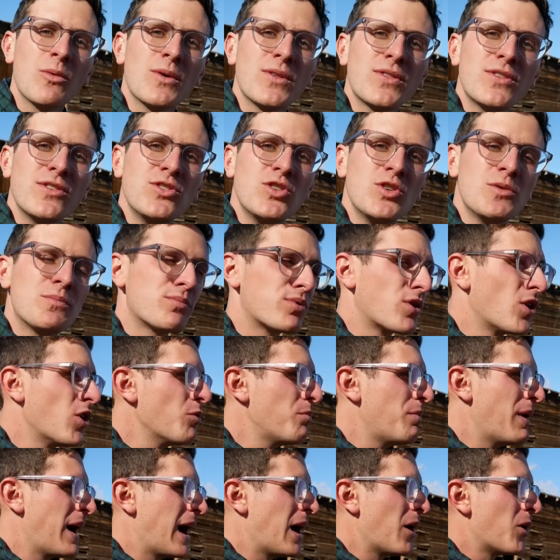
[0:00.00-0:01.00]
with the new Pro
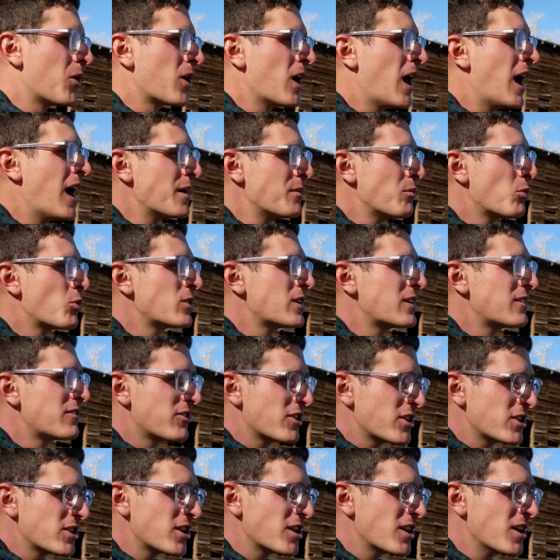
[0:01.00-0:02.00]
Power onboard
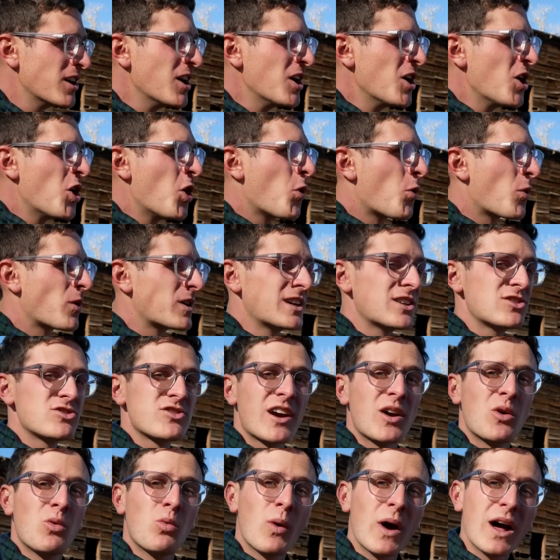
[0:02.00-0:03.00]
inverter. We're gonna
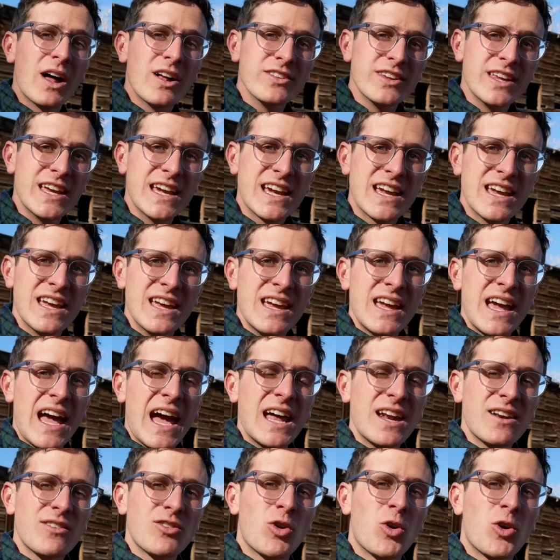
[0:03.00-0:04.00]
try welding.
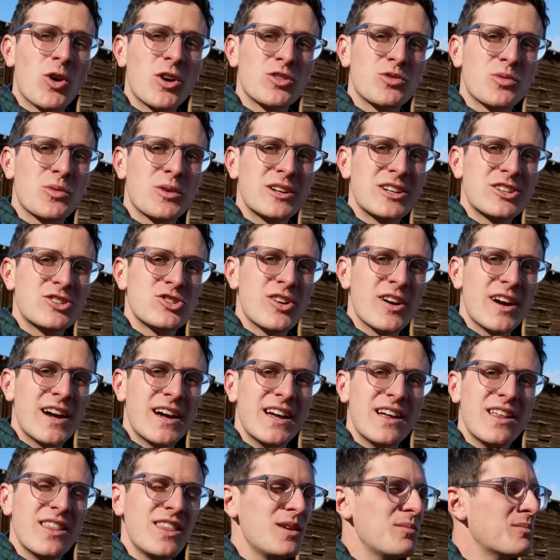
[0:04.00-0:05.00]
And of course, we're gonna
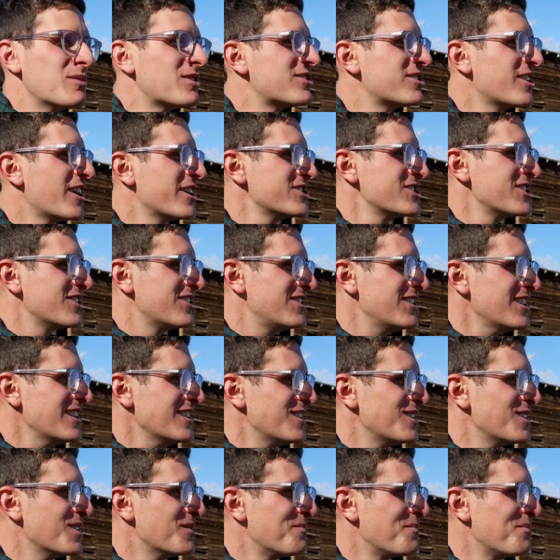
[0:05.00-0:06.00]
try the massaging
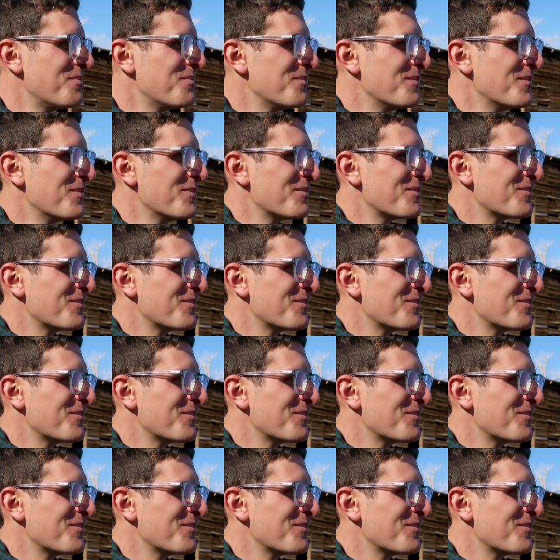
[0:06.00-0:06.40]
seat. Ooh, yeah,